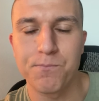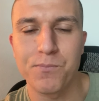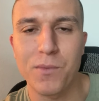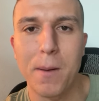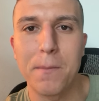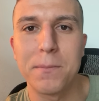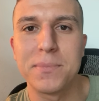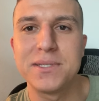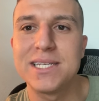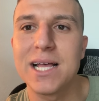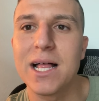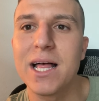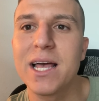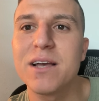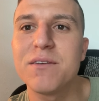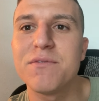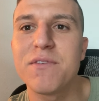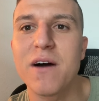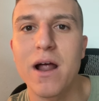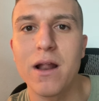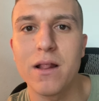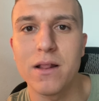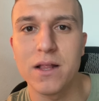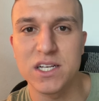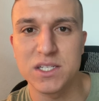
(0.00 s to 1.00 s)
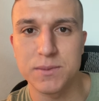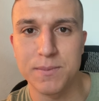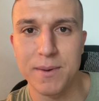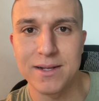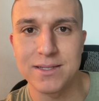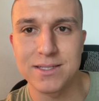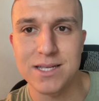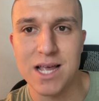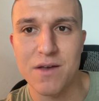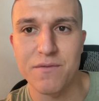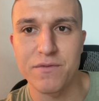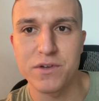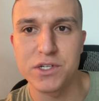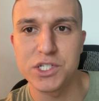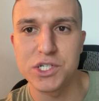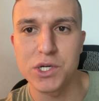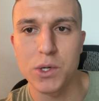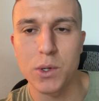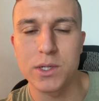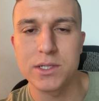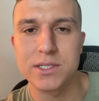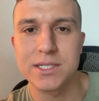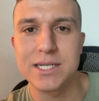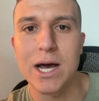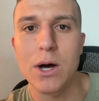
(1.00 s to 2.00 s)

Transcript: I'm selling final expense life insurance.